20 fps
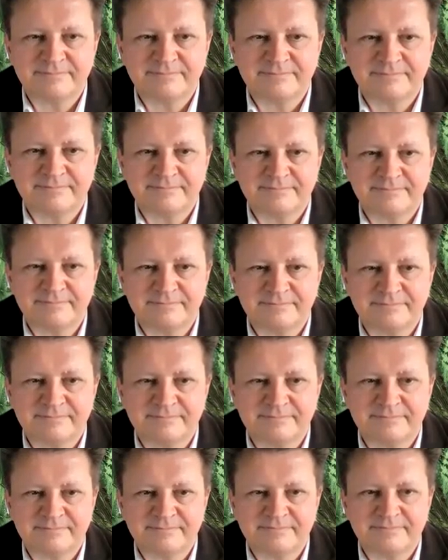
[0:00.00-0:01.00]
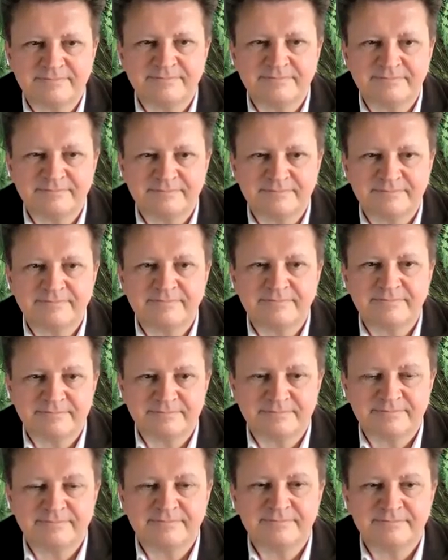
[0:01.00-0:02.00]

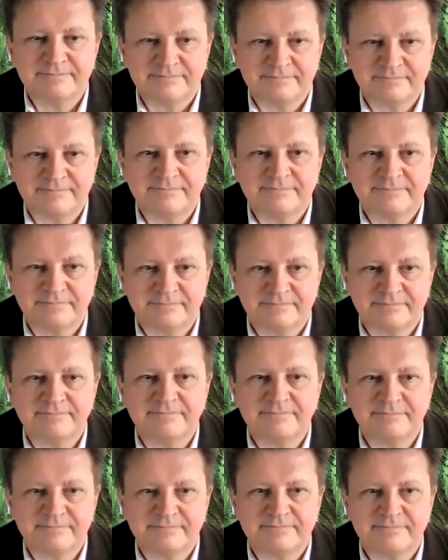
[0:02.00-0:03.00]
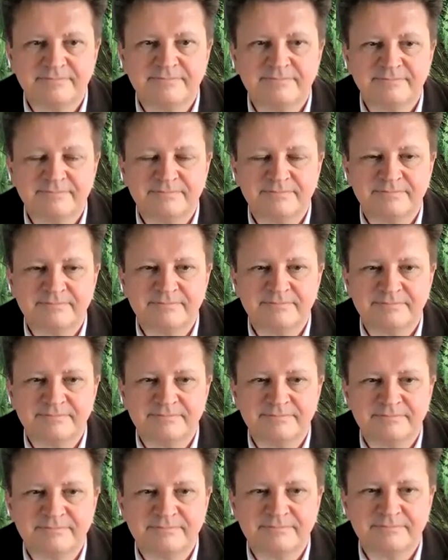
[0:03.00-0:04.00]

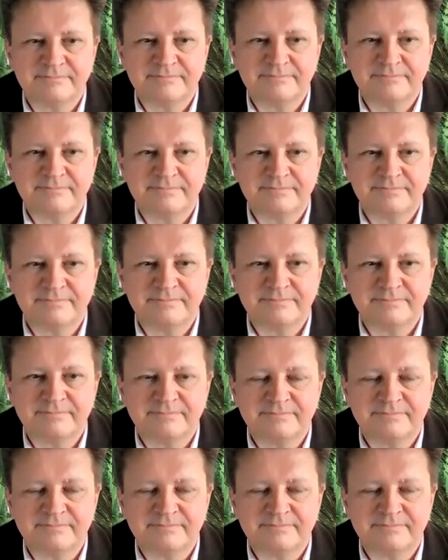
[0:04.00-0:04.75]
(not speaking)